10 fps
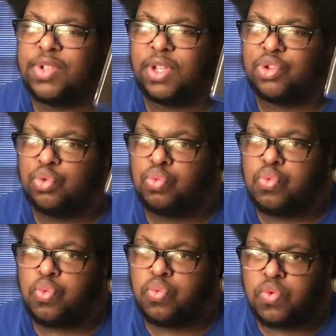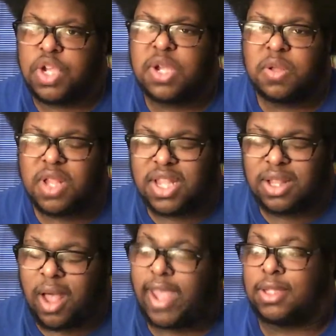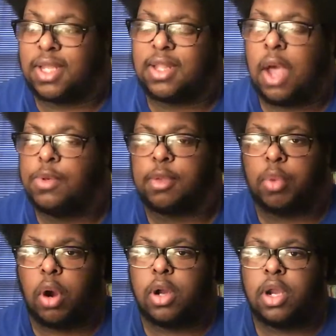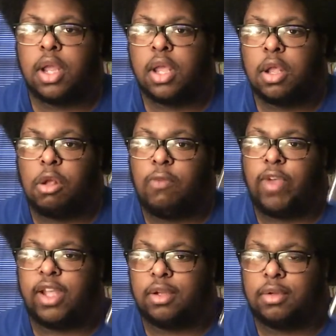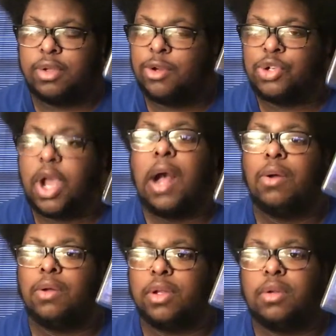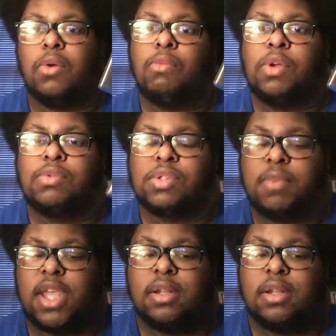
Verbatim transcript: that you really liked and that was a part of like your childhood almost, man.